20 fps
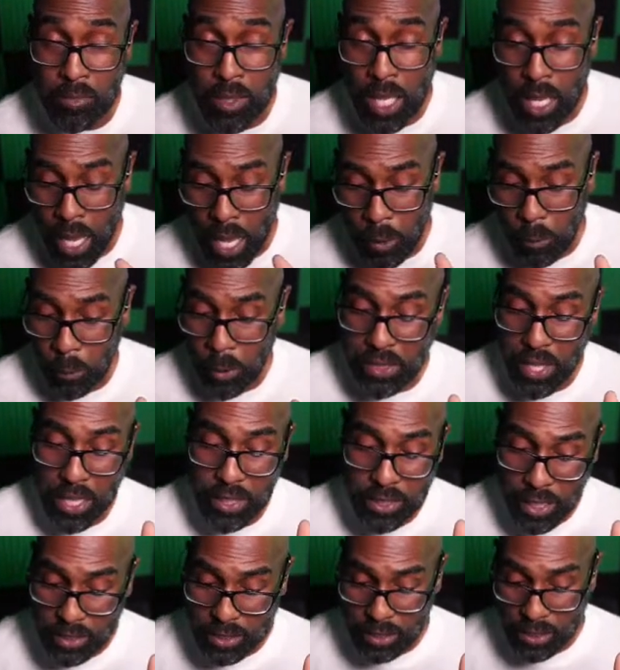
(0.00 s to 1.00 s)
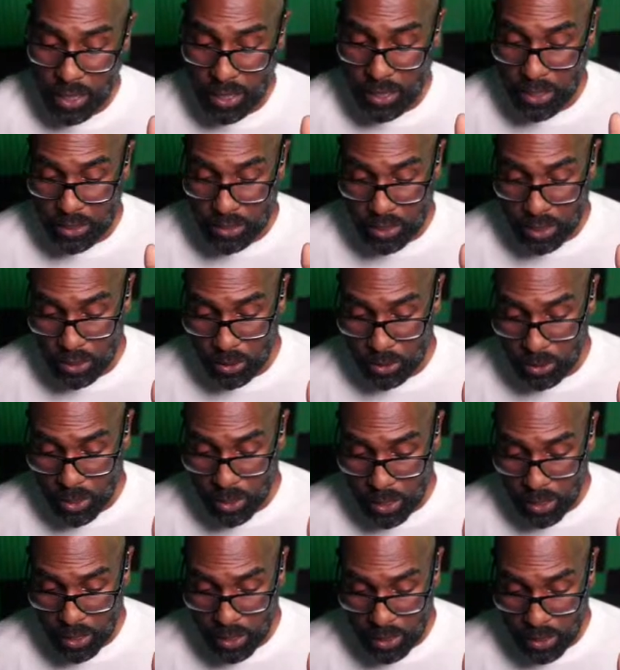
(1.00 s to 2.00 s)
and with that designated center that
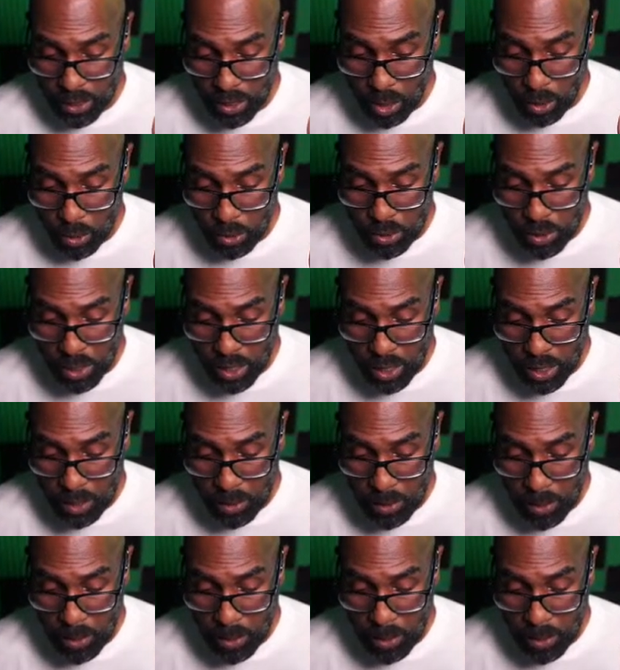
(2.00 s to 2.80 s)
it goes in,